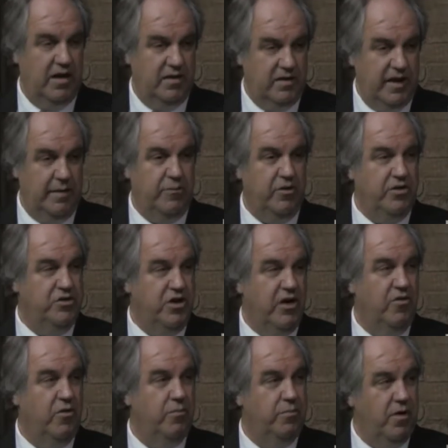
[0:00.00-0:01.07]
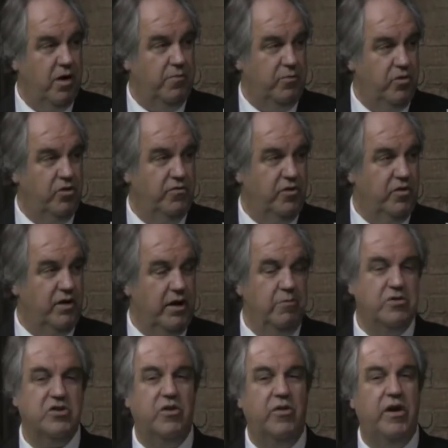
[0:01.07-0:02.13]
labor in general approval. He
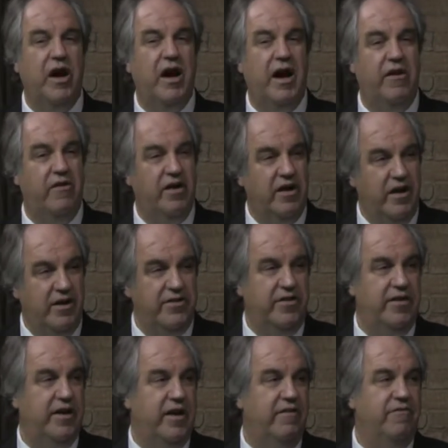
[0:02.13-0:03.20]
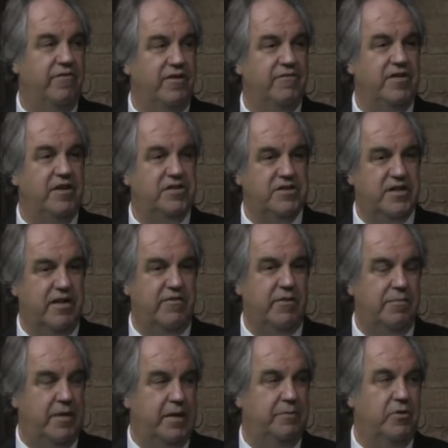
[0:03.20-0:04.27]
was going to hire 157
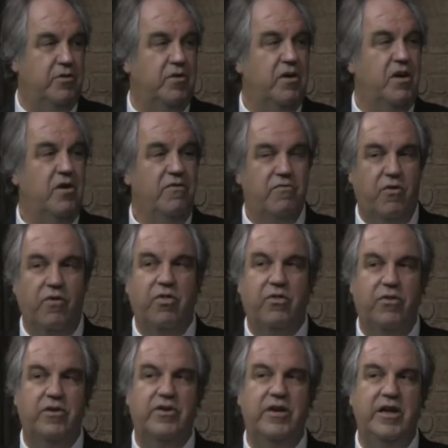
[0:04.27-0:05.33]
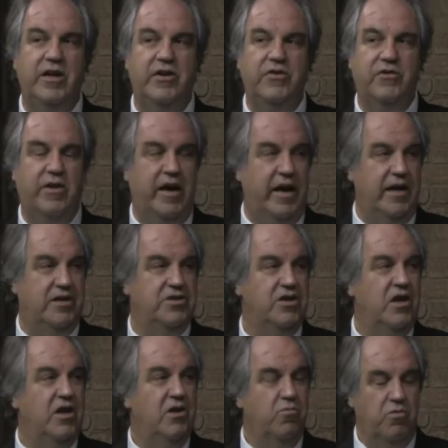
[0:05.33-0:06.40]
people for 13 trains,
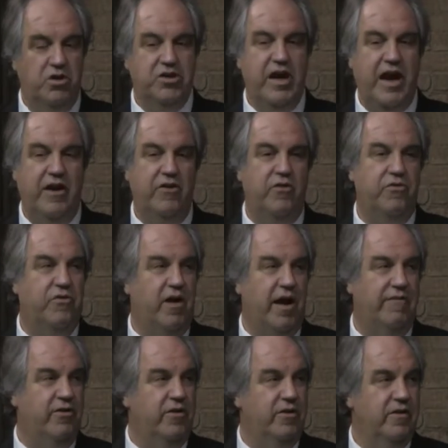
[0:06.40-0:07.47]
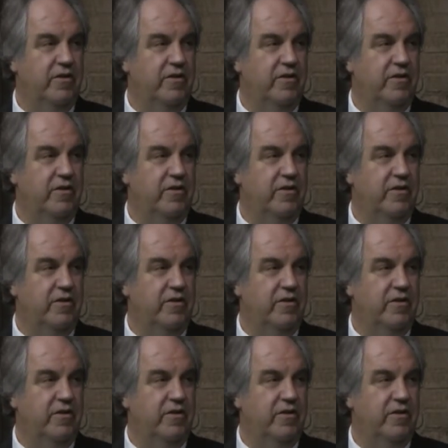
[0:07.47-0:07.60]
which had no driver.